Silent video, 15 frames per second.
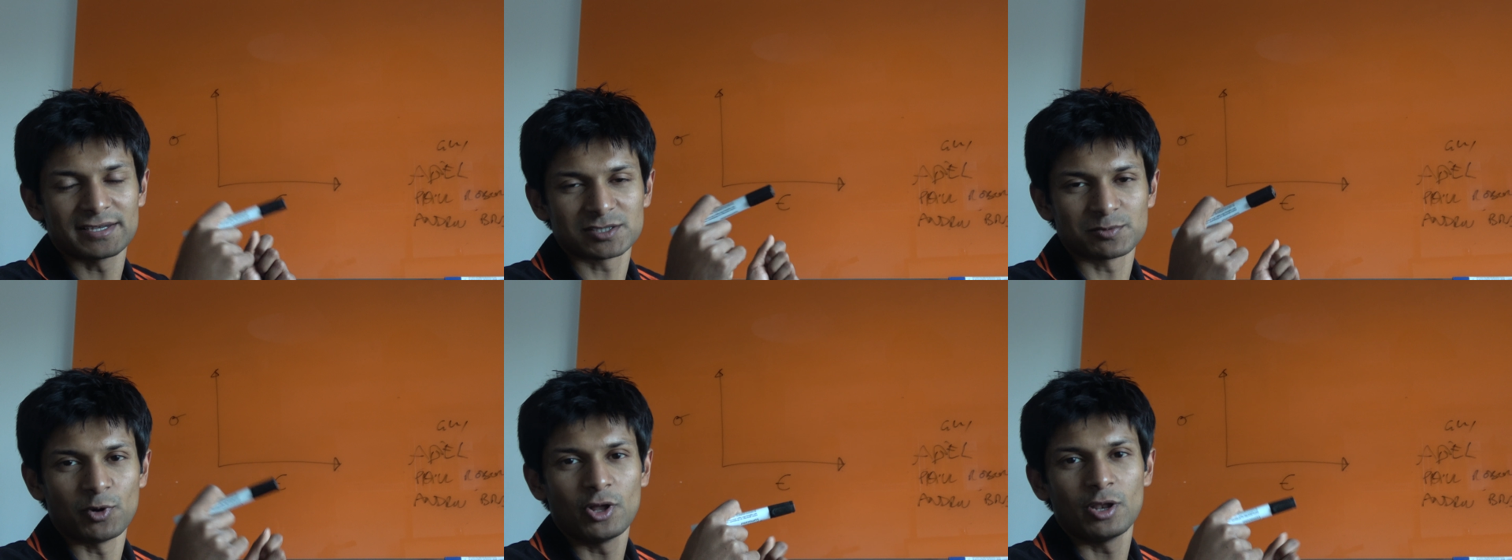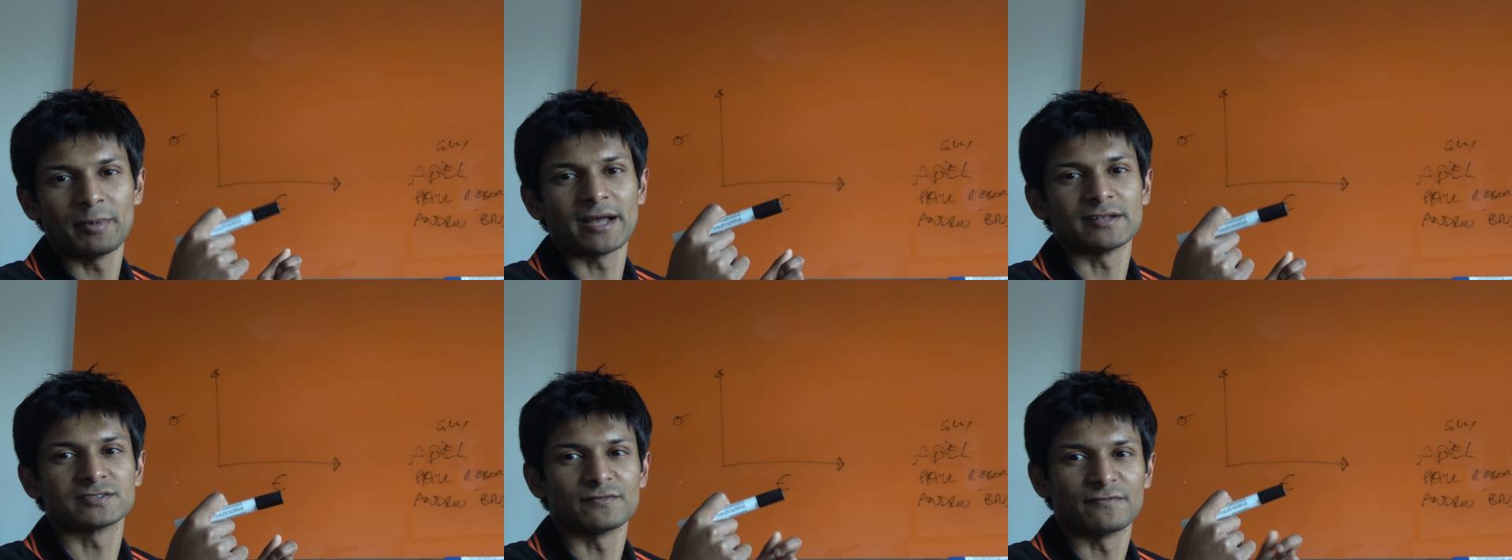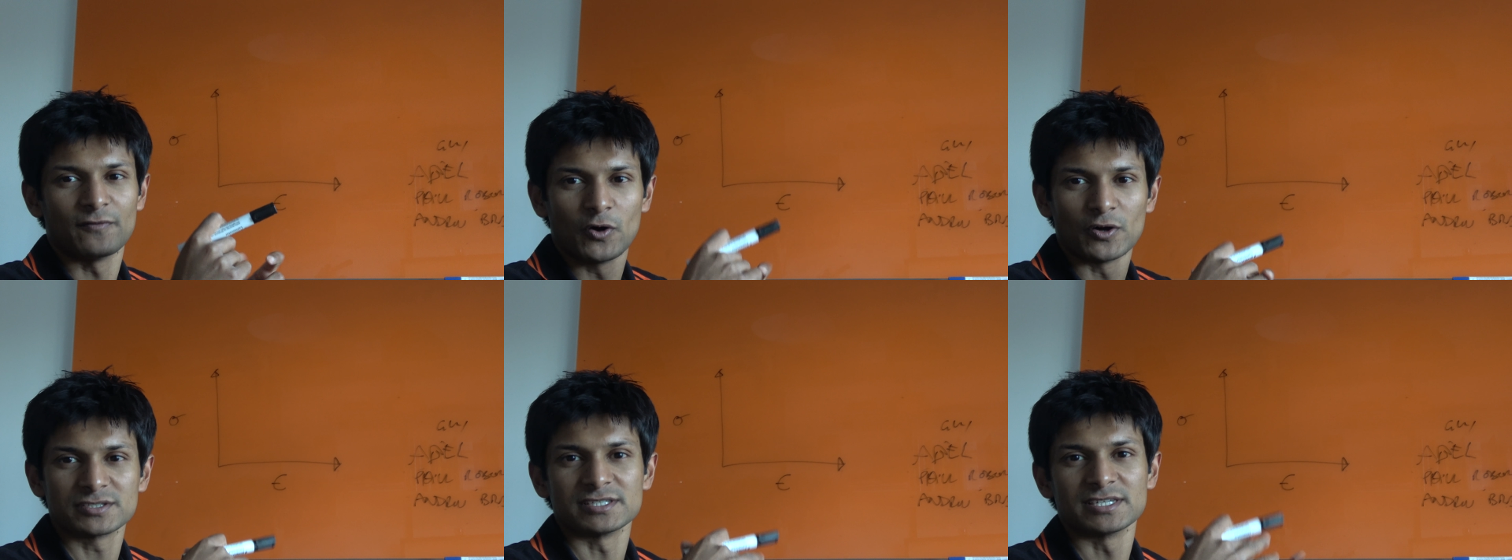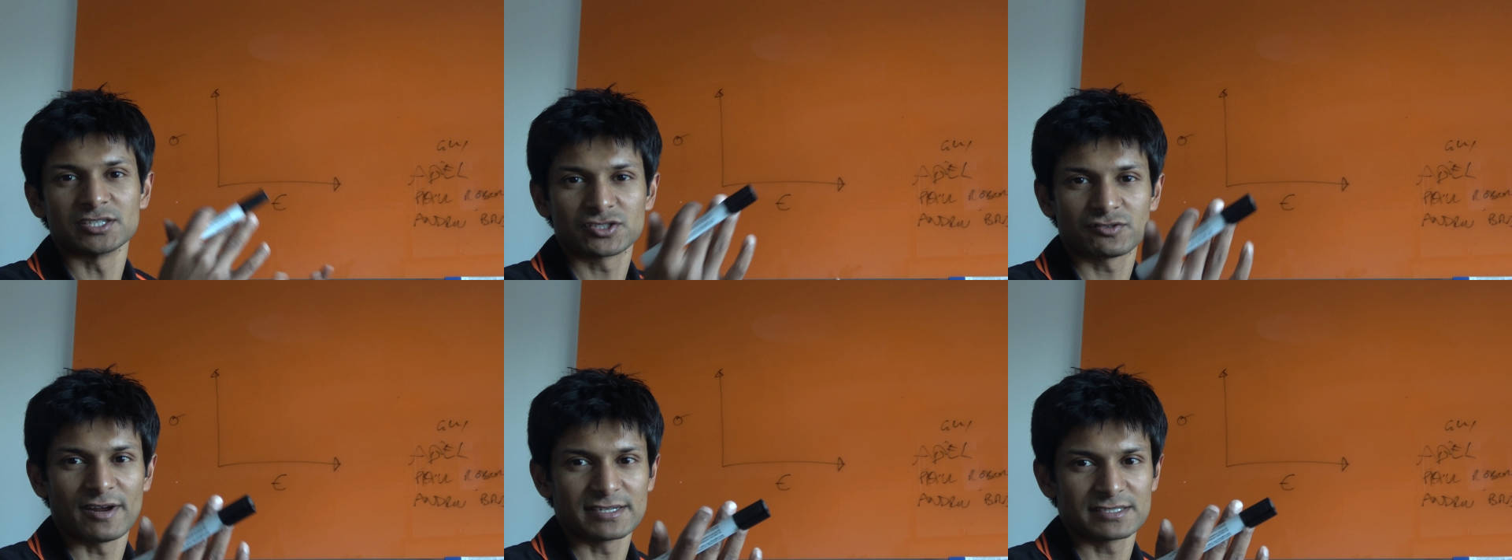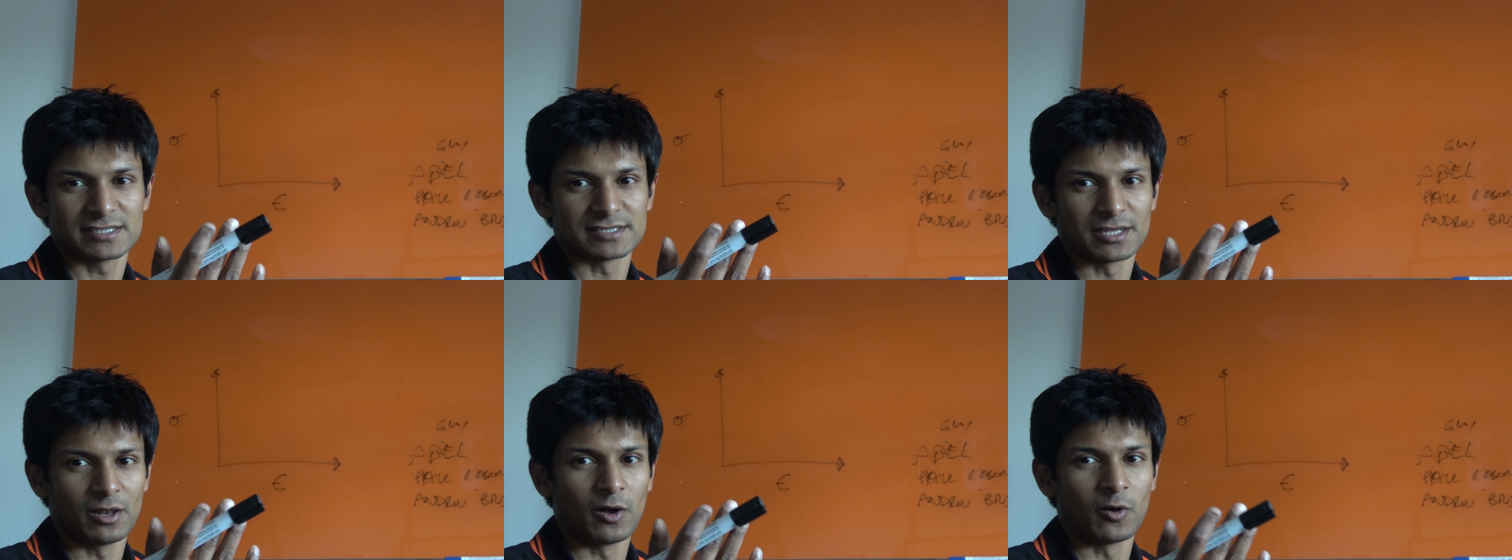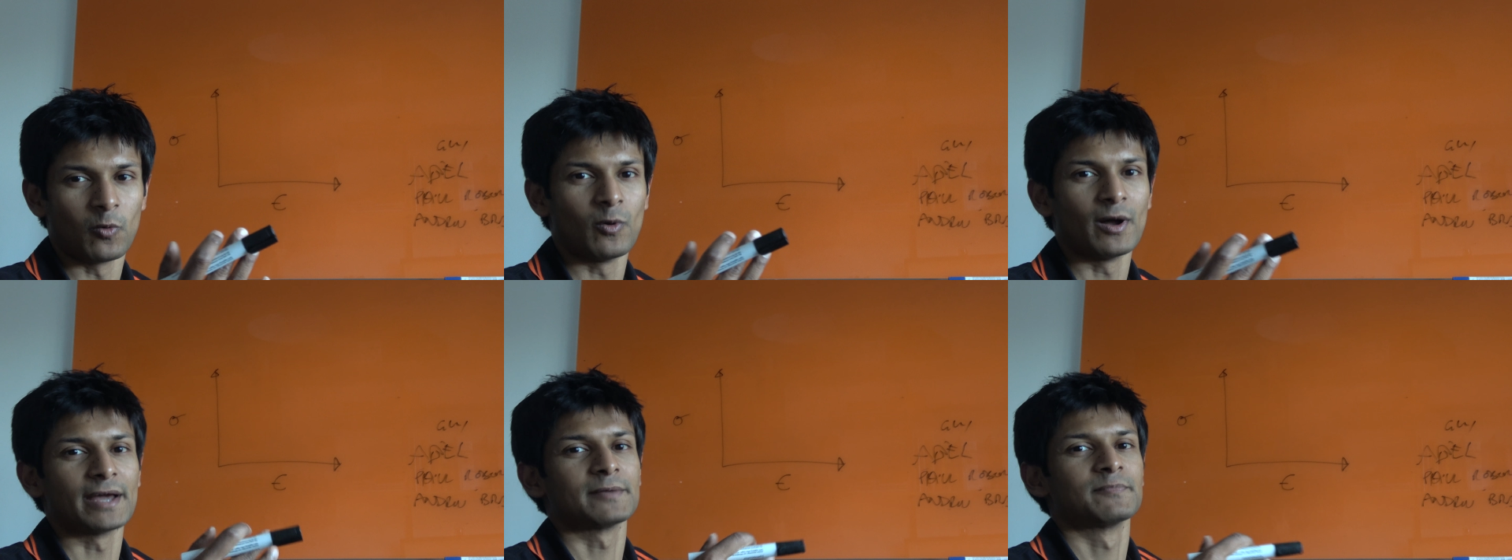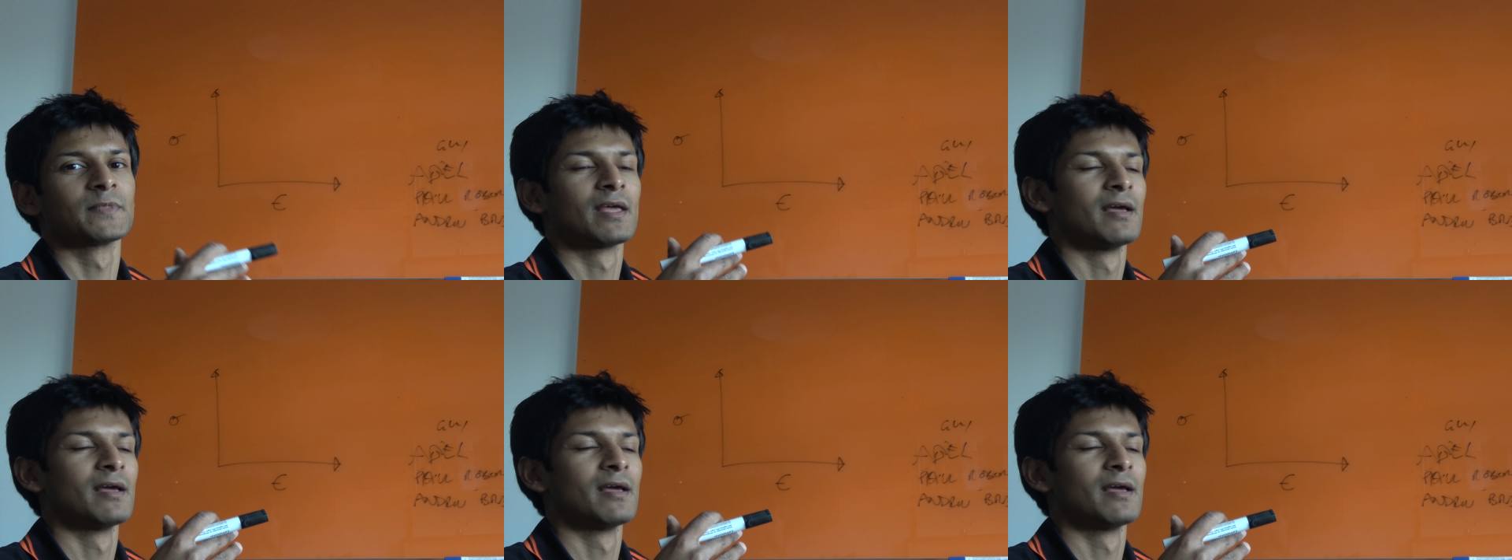a small amount of force and it stretches a long way.